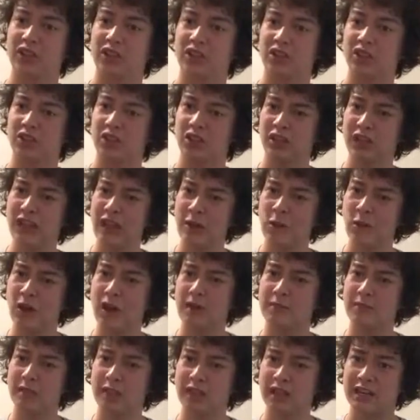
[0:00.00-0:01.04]
So today what
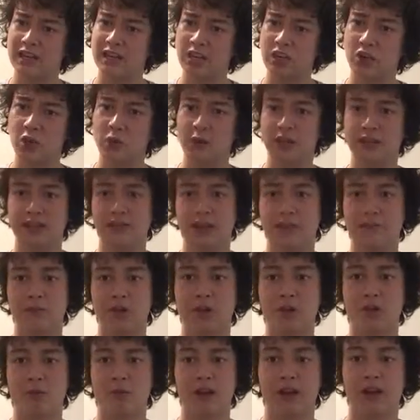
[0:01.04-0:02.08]
I'm going to do is I'm
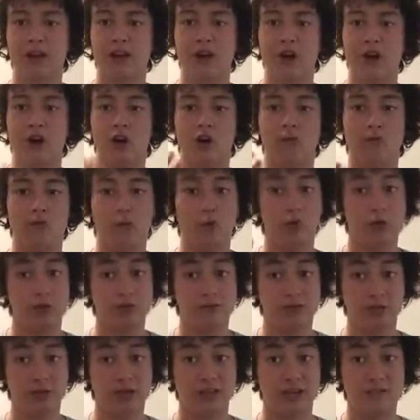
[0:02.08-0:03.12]
going to rank all four
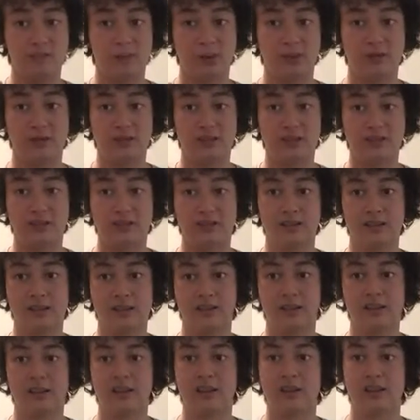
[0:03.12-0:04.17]
Evil Dead movies.
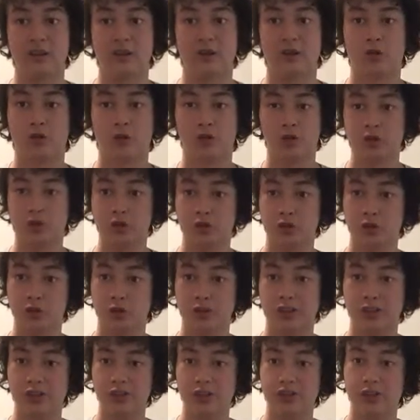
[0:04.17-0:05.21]
The original
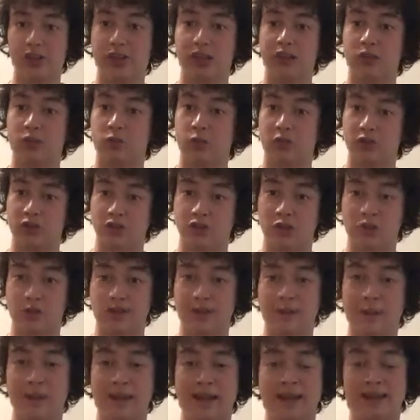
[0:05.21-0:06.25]
trilogy as well as the
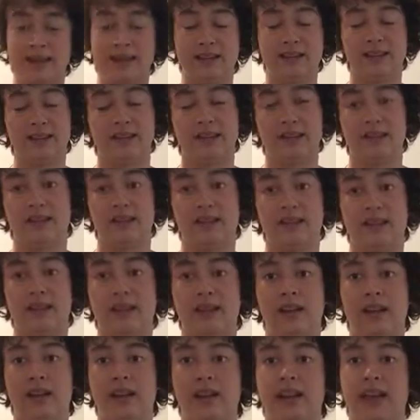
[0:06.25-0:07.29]
remake.
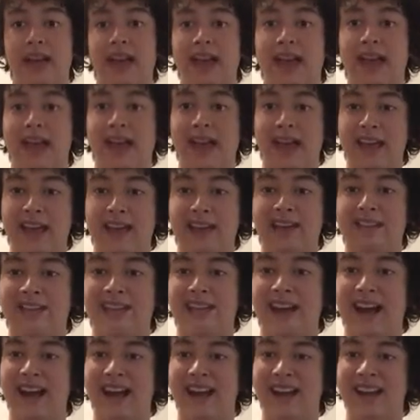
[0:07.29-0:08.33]
And
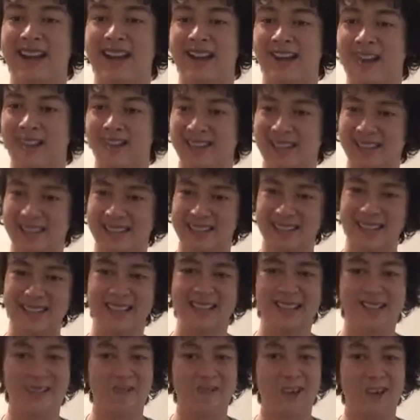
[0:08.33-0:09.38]
I know this
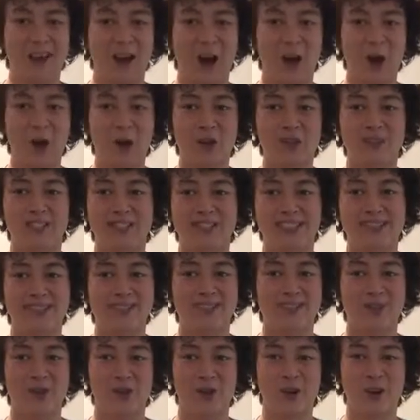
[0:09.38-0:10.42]
is quite hard because I
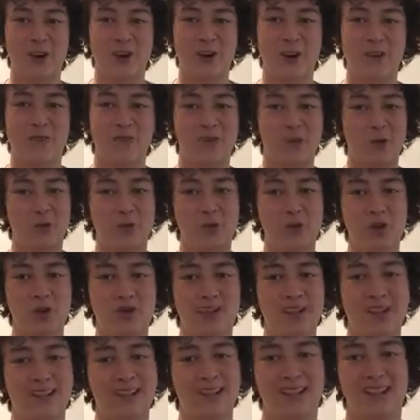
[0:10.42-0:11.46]
enjoy all four
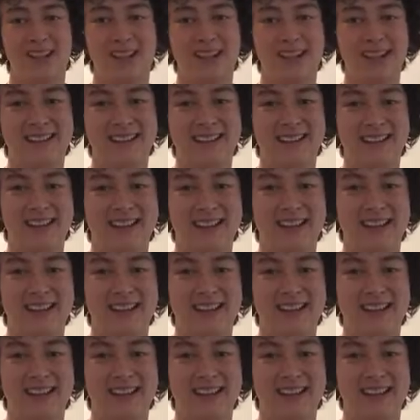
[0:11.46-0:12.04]
movies a lot.